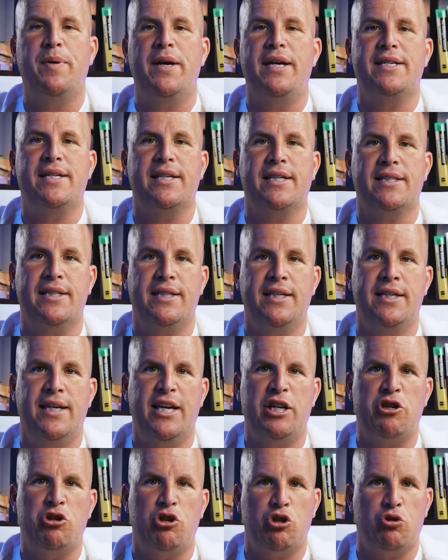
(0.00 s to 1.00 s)
basically
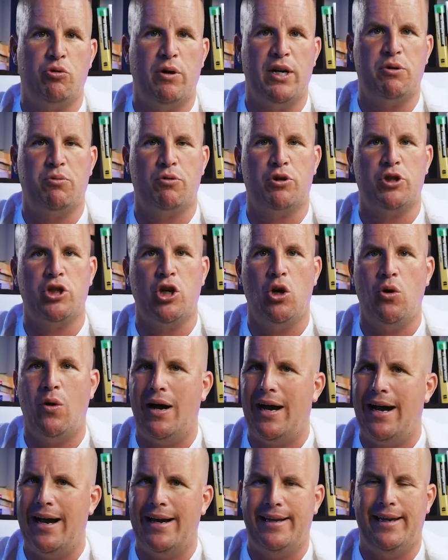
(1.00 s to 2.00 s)
interest rates were so
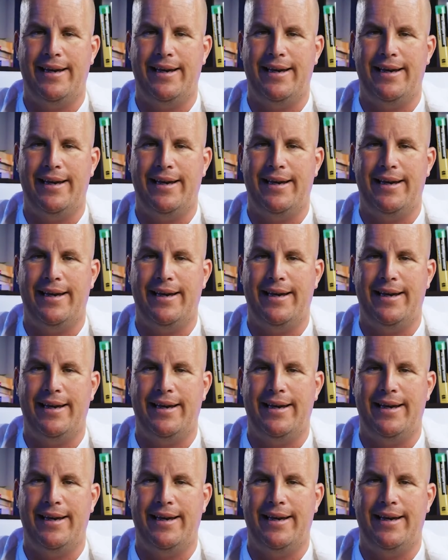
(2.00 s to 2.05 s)
high,